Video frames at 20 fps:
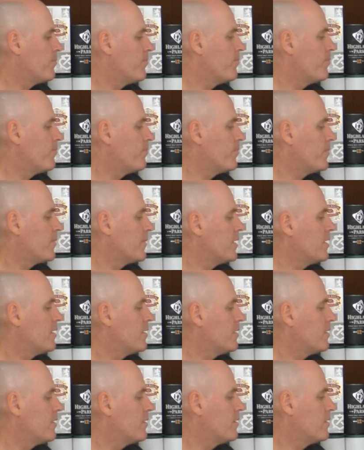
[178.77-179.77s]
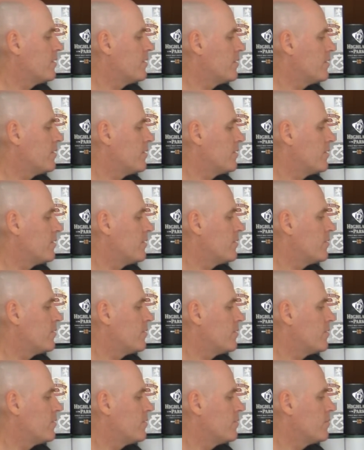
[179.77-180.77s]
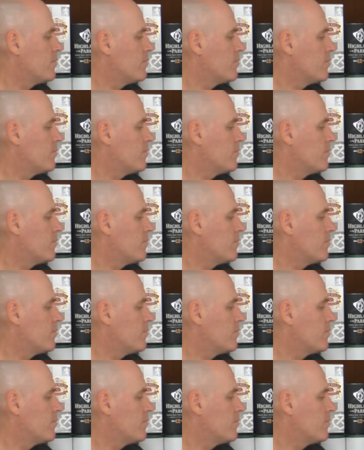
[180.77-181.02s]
Nobody speaks.